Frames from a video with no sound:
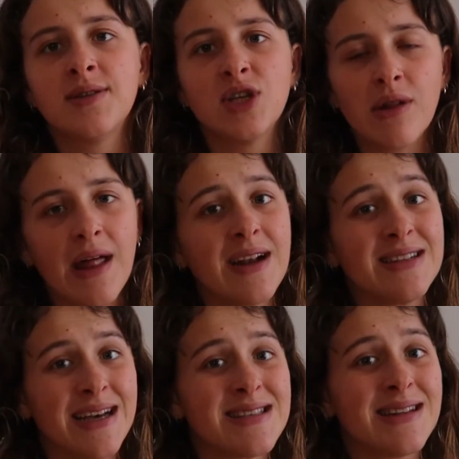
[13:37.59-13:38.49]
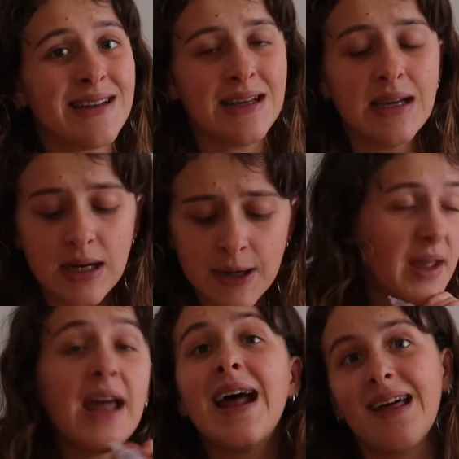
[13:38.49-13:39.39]
so that it doesn't leak.
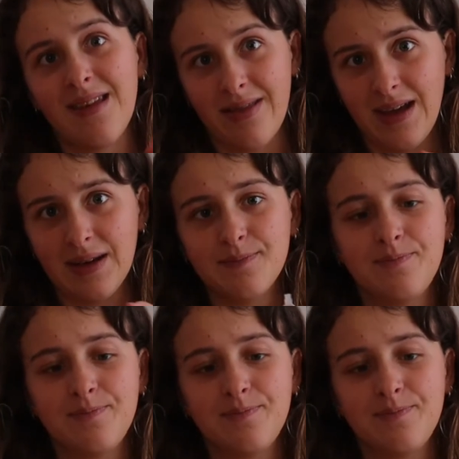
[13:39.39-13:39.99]
Another thing,